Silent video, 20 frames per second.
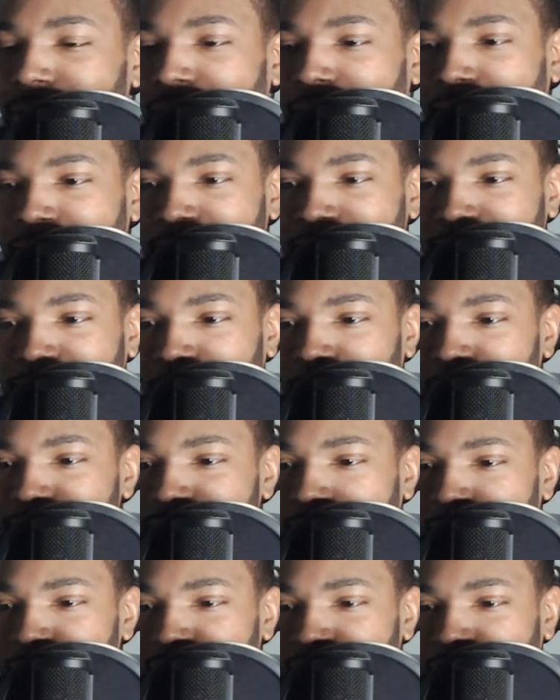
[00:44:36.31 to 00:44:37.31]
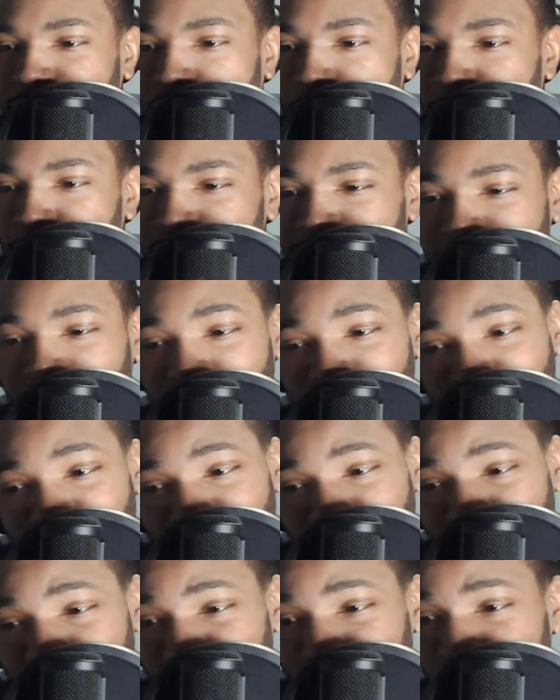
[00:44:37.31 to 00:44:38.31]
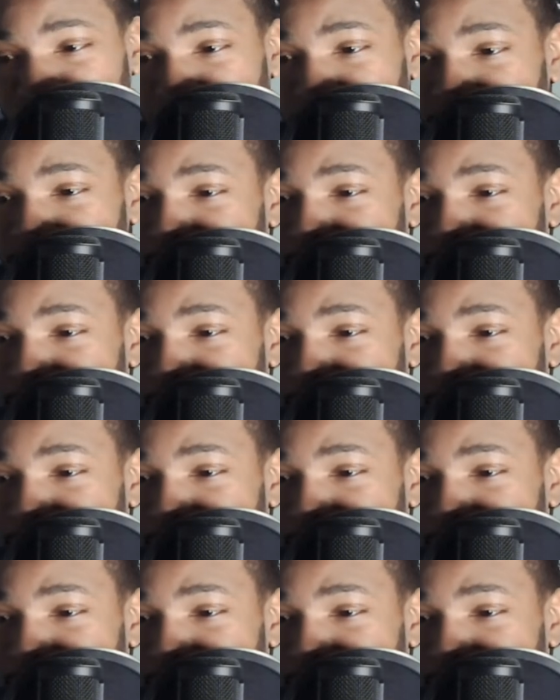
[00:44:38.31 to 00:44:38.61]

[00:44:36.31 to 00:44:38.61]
And then I was having a conversation this week